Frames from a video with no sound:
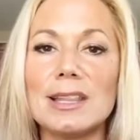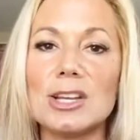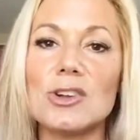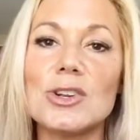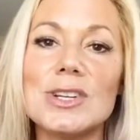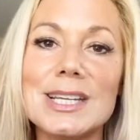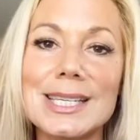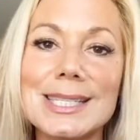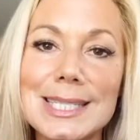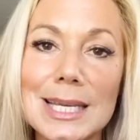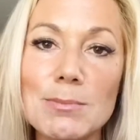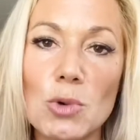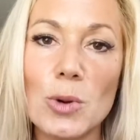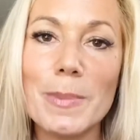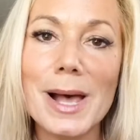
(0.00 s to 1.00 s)
Like you're going to see
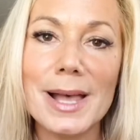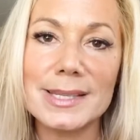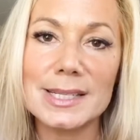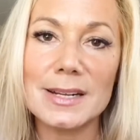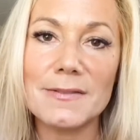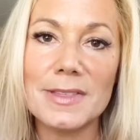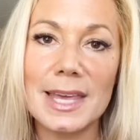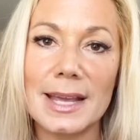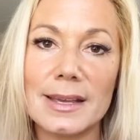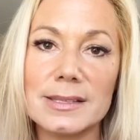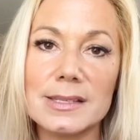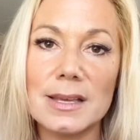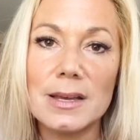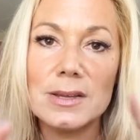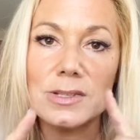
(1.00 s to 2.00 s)
more positive
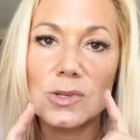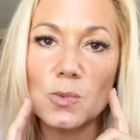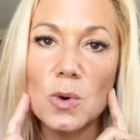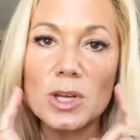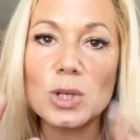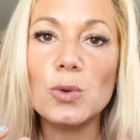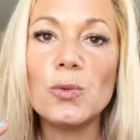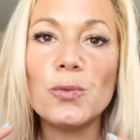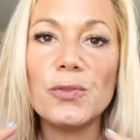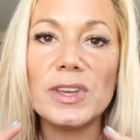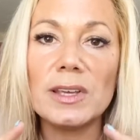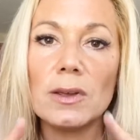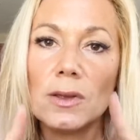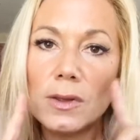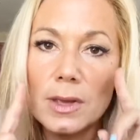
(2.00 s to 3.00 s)
things. So what you
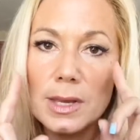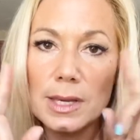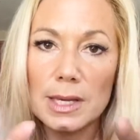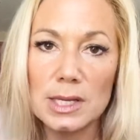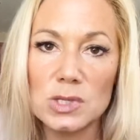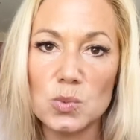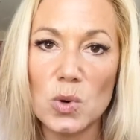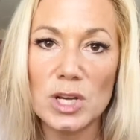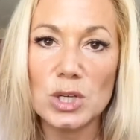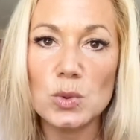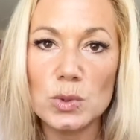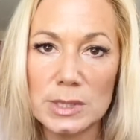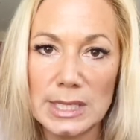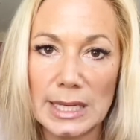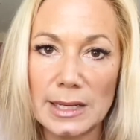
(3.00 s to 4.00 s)
feel is what you
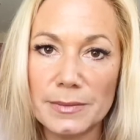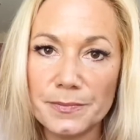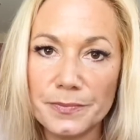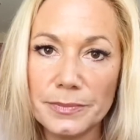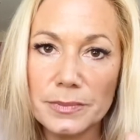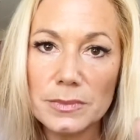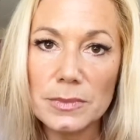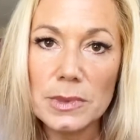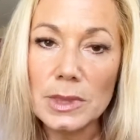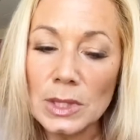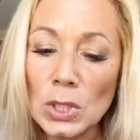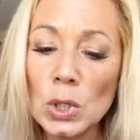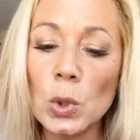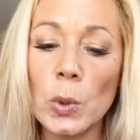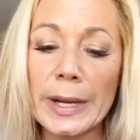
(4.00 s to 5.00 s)
see,
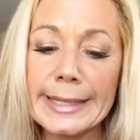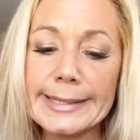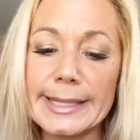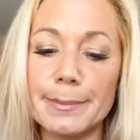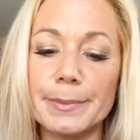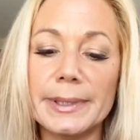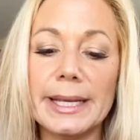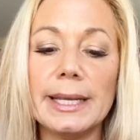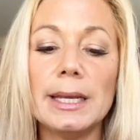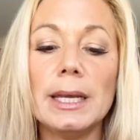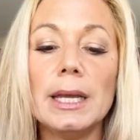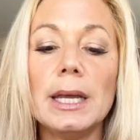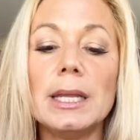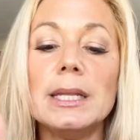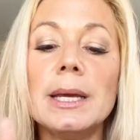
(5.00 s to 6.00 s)
quite simply.
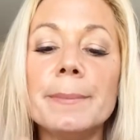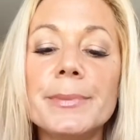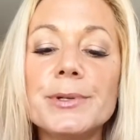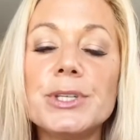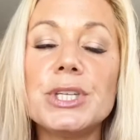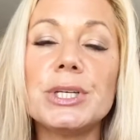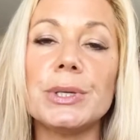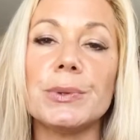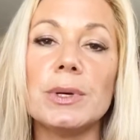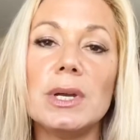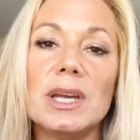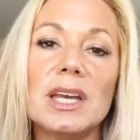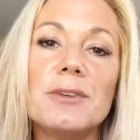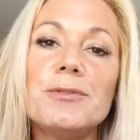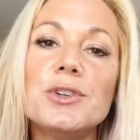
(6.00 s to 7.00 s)
Number 2,
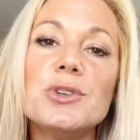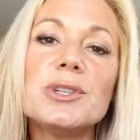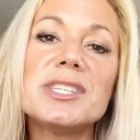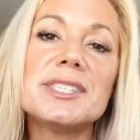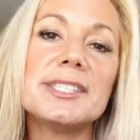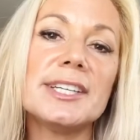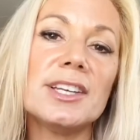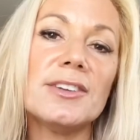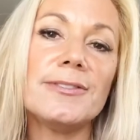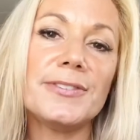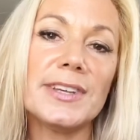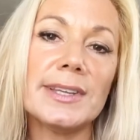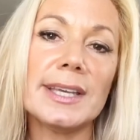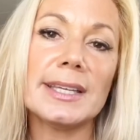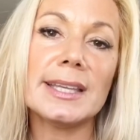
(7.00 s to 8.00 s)
if you're still
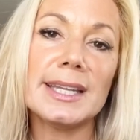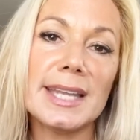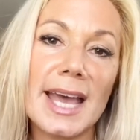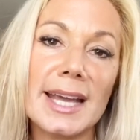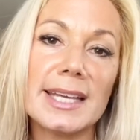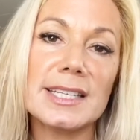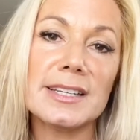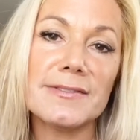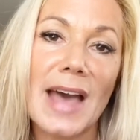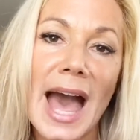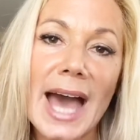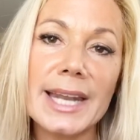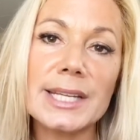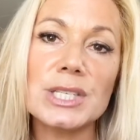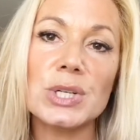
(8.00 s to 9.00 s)
feeling the negative
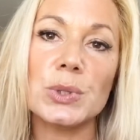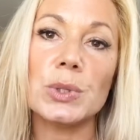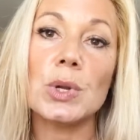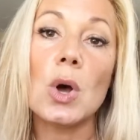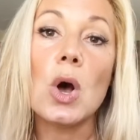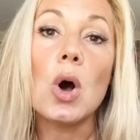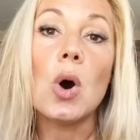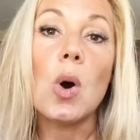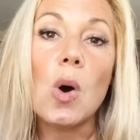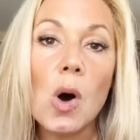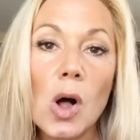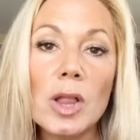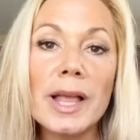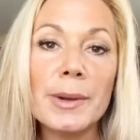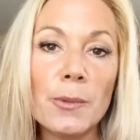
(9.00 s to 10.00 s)
attitude,
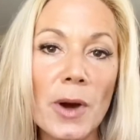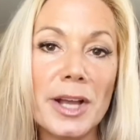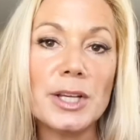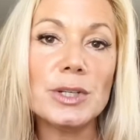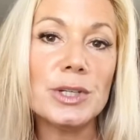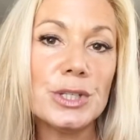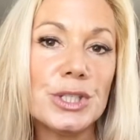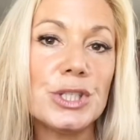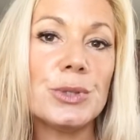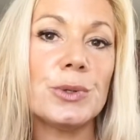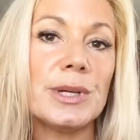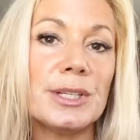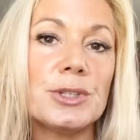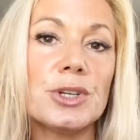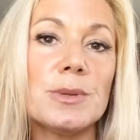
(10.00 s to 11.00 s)
all I want you to do
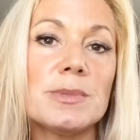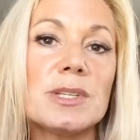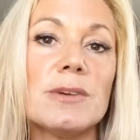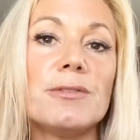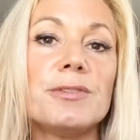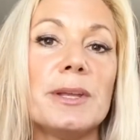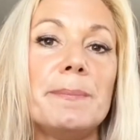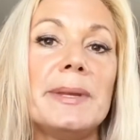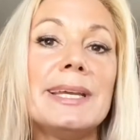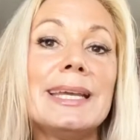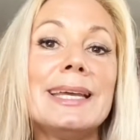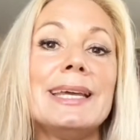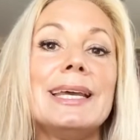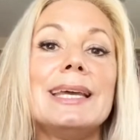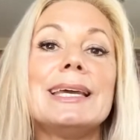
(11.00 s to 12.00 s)
in terms of flipping
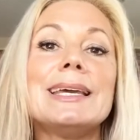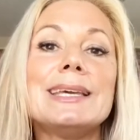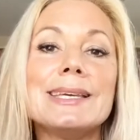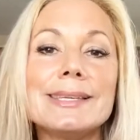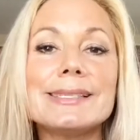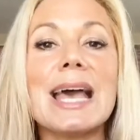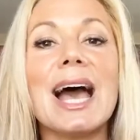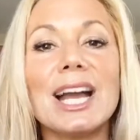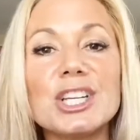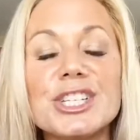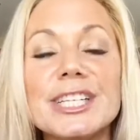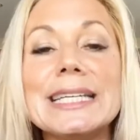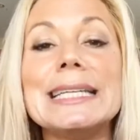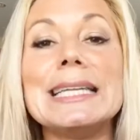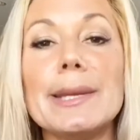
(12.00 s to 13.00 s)
it is
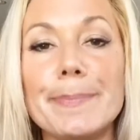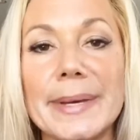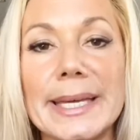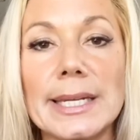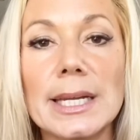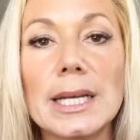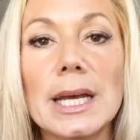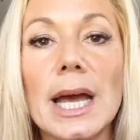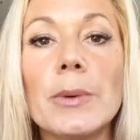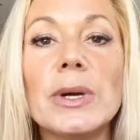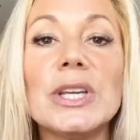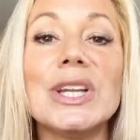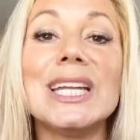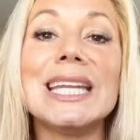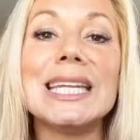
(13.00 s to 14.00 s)
actually nip it. I
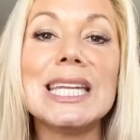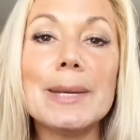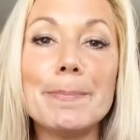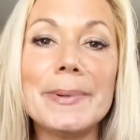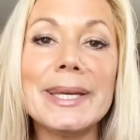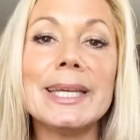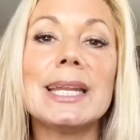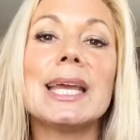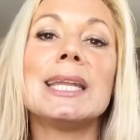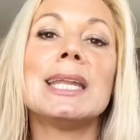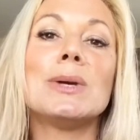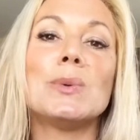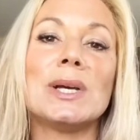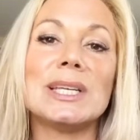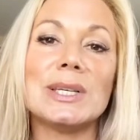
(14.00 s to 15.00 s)
want you to nip it and I
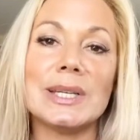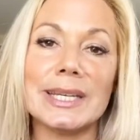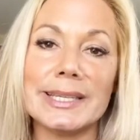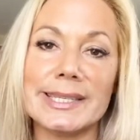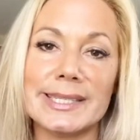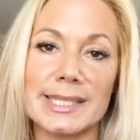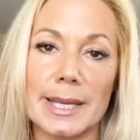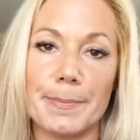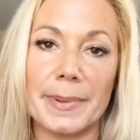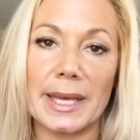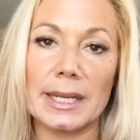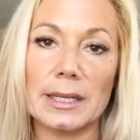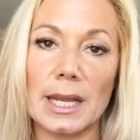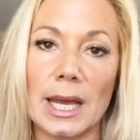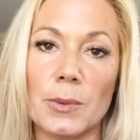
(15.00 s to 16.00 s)
want you to zip
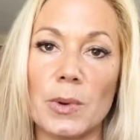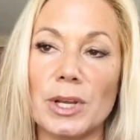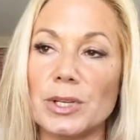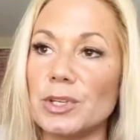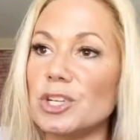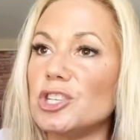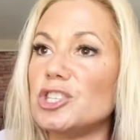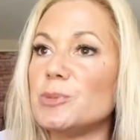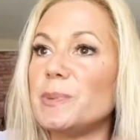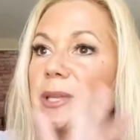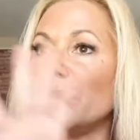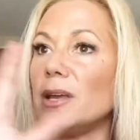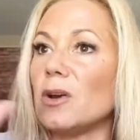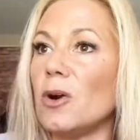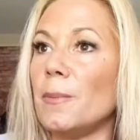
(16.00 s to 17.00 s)
it. I want you to just be
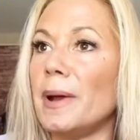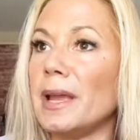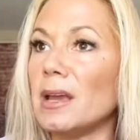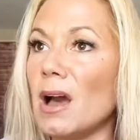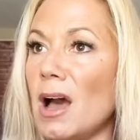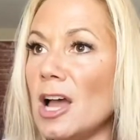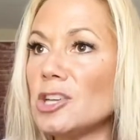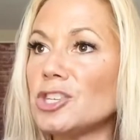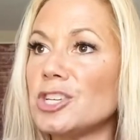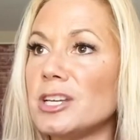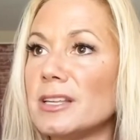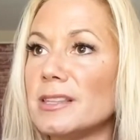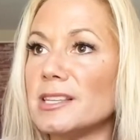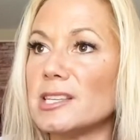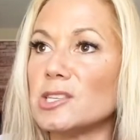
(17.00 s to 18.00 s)
like, oh my gosh,
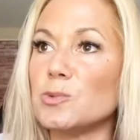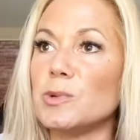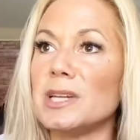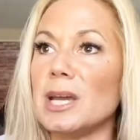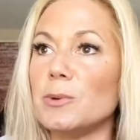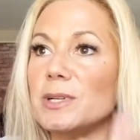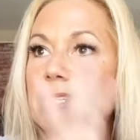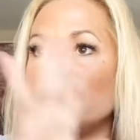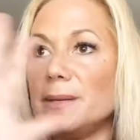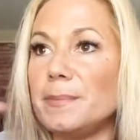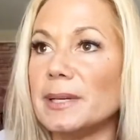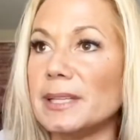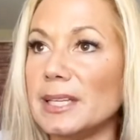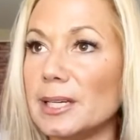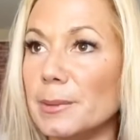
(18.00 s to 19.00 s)
this is when I would
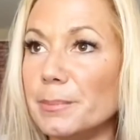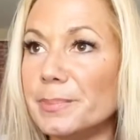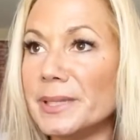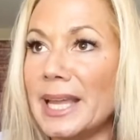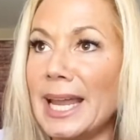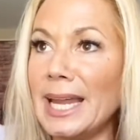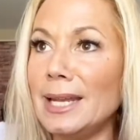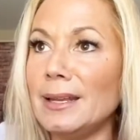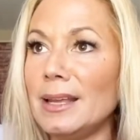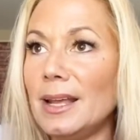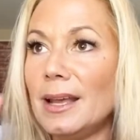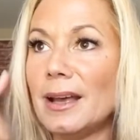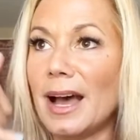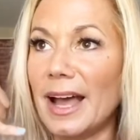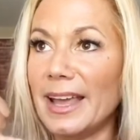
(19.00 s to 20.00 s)
typically complain.
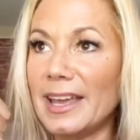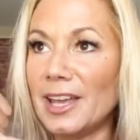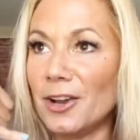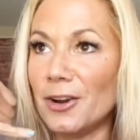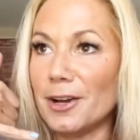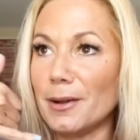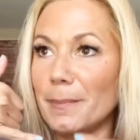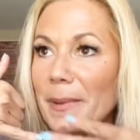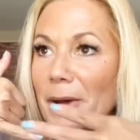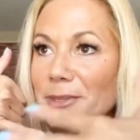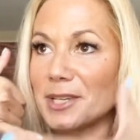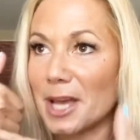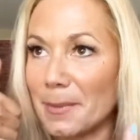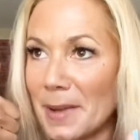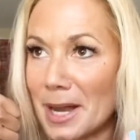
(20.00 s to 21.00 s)
I hear it about to
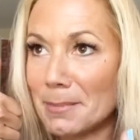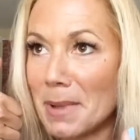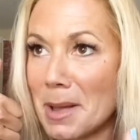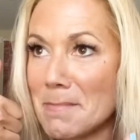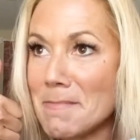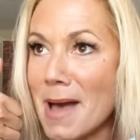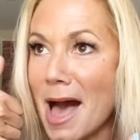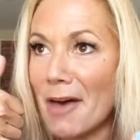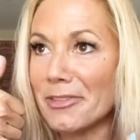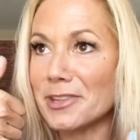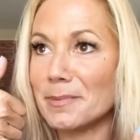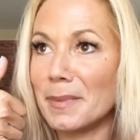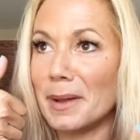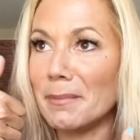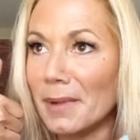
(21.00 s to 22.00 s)
come out of my mouth to
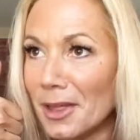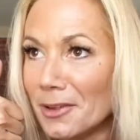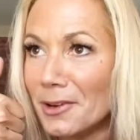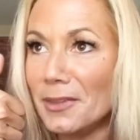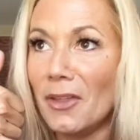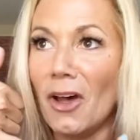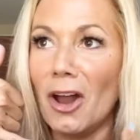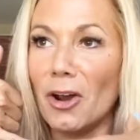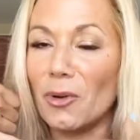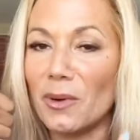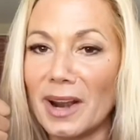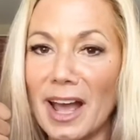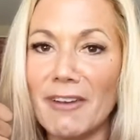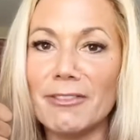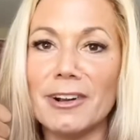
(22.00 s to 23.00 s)
my mother-in-law or
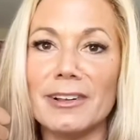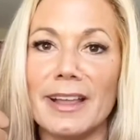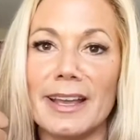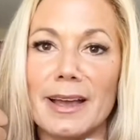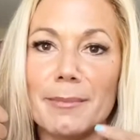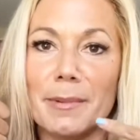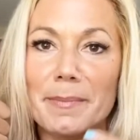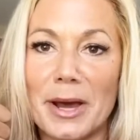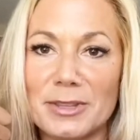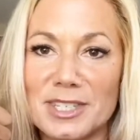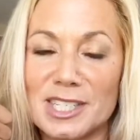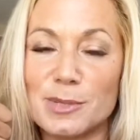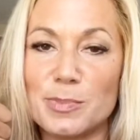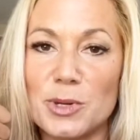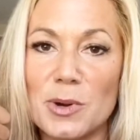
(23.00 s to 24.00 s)
whatever. Like I'm about to
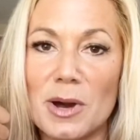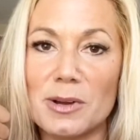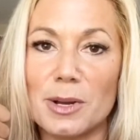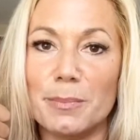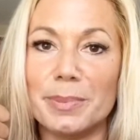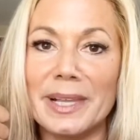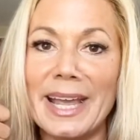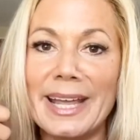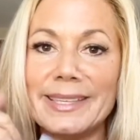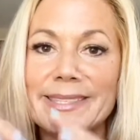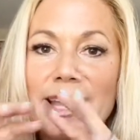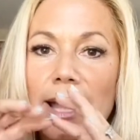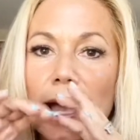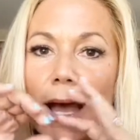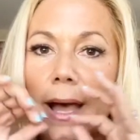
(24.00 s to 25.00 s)
spew out complaints.
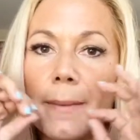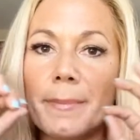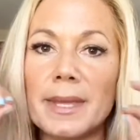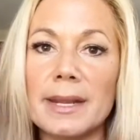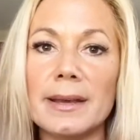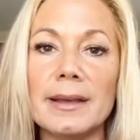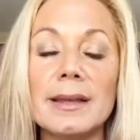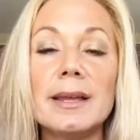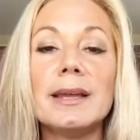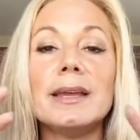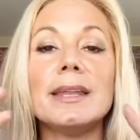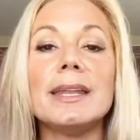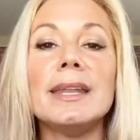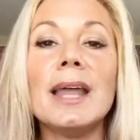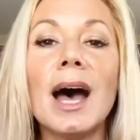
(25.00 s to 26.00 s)
I'm going to
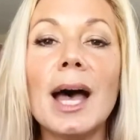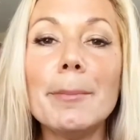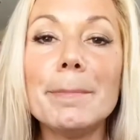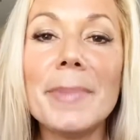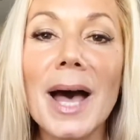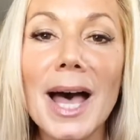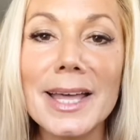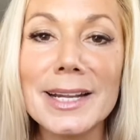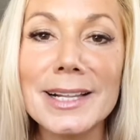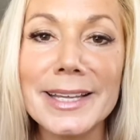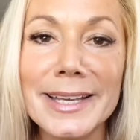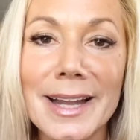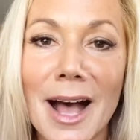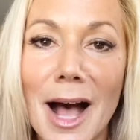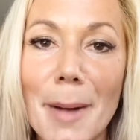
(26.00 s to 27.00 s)
not bottle
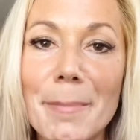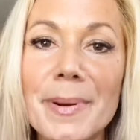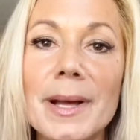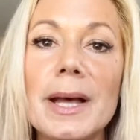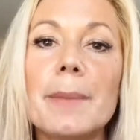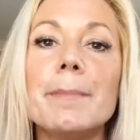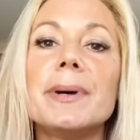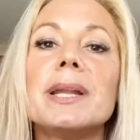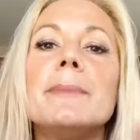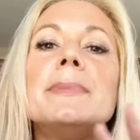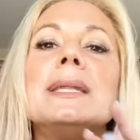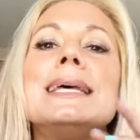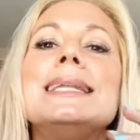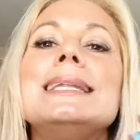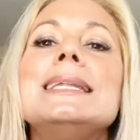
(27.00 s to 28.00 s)
it up, but I'm going
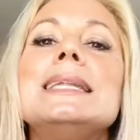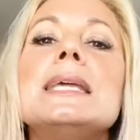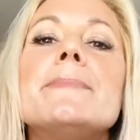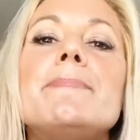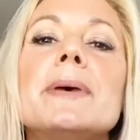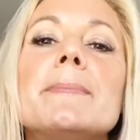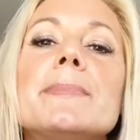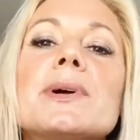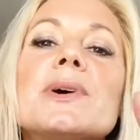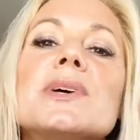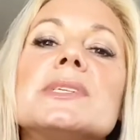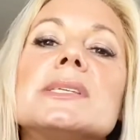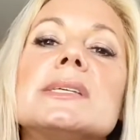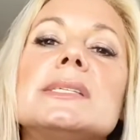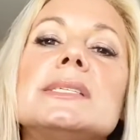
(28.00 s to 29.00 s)
to nip it
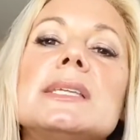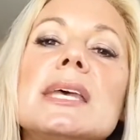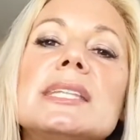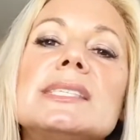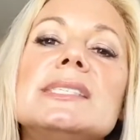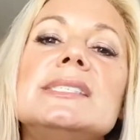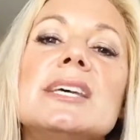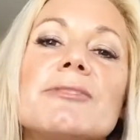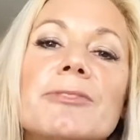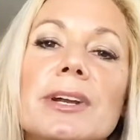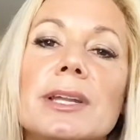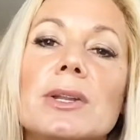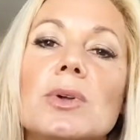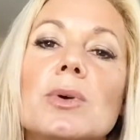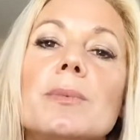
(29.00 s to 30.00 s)
because it's different.
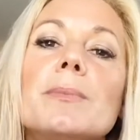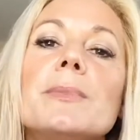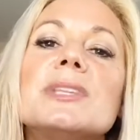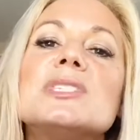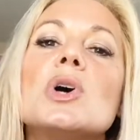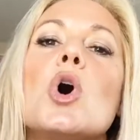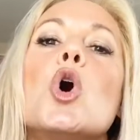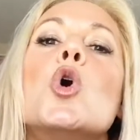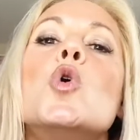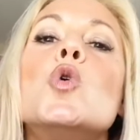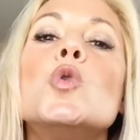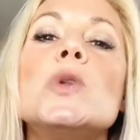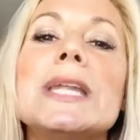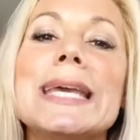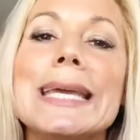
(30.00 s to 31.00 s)
It's
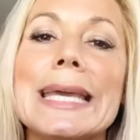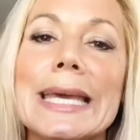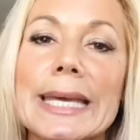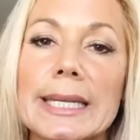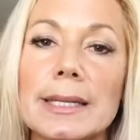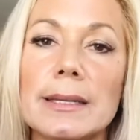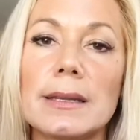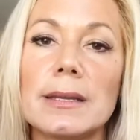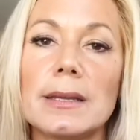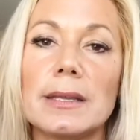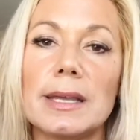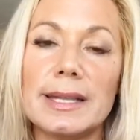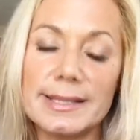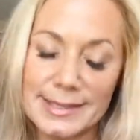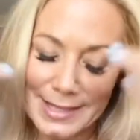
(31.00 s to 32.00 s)
owning it.
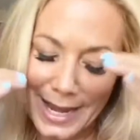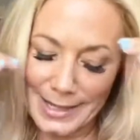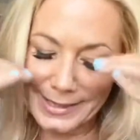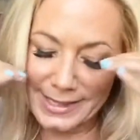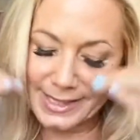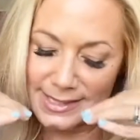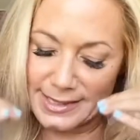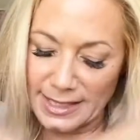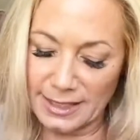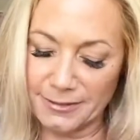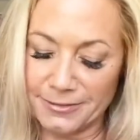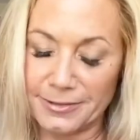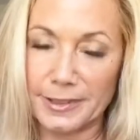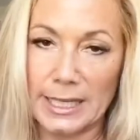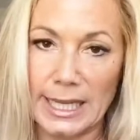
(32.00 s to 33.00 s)
It's not
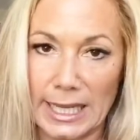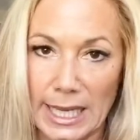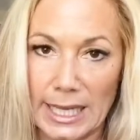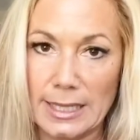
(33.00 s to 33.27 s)
stifling it.